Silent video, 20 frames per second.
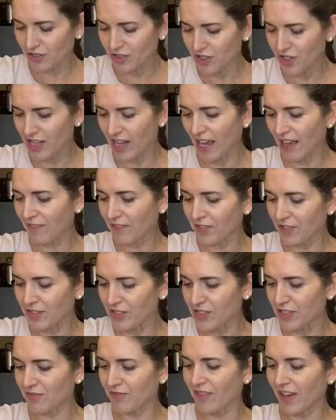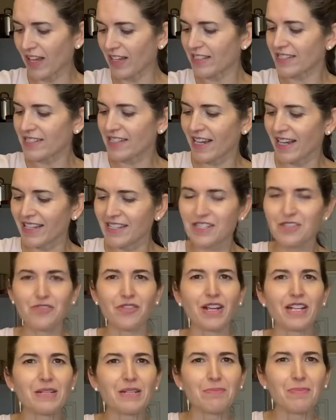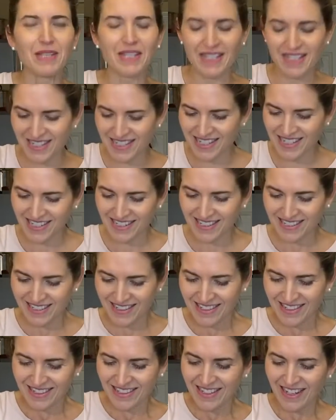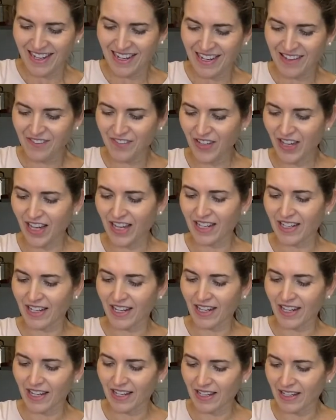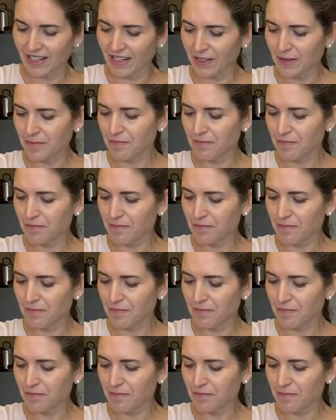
that for some Valentine's recipes. I've got a